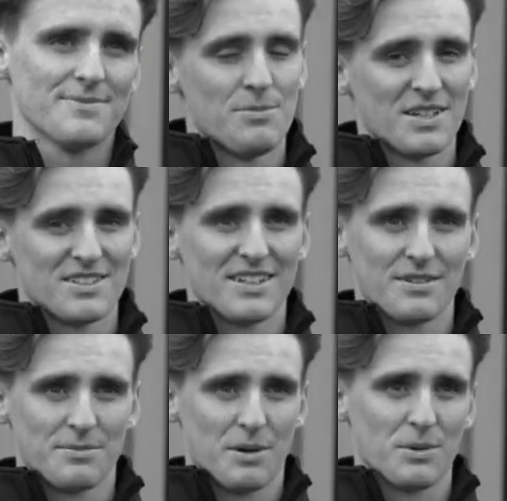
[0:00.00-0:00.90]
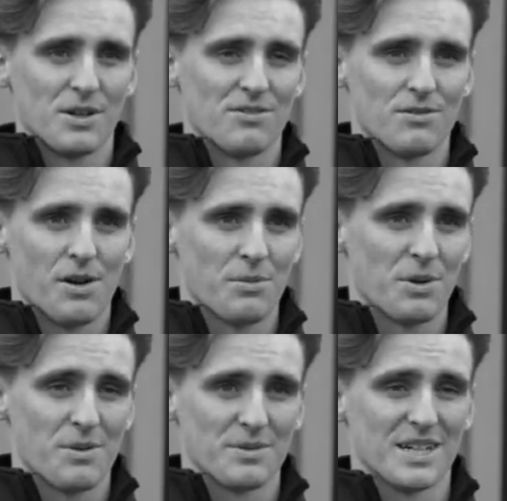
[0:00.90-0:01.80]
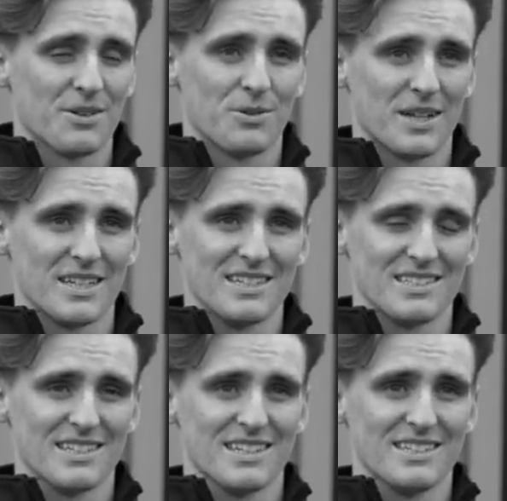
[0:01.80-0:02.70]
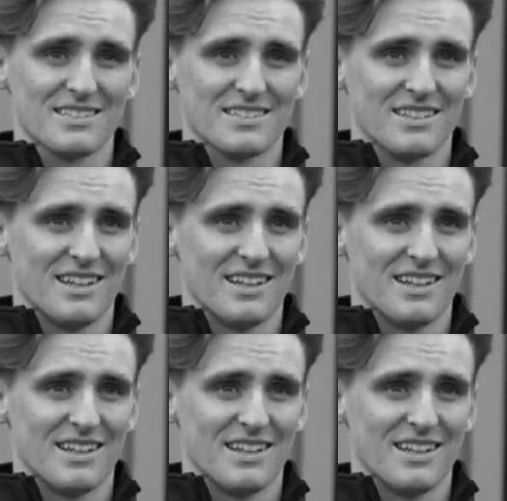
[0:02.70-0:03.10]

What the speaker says: Best thing about working for redwigwam was how quick and easy it is.